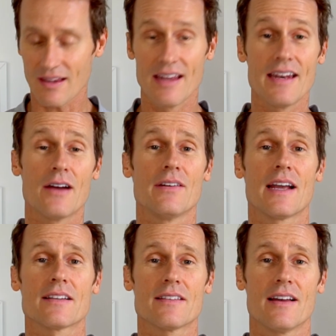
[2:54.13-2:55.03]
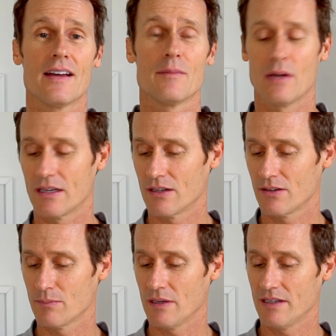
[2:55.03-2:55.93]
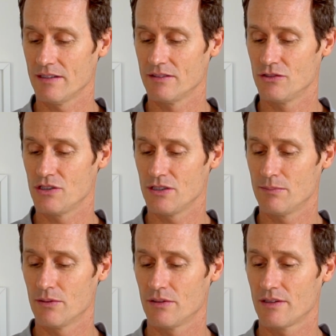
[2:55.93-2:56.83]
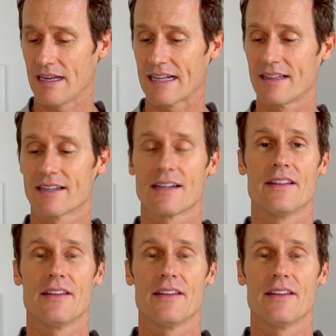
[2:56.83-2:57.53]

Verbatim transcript: And now next time I go to my G board, I click on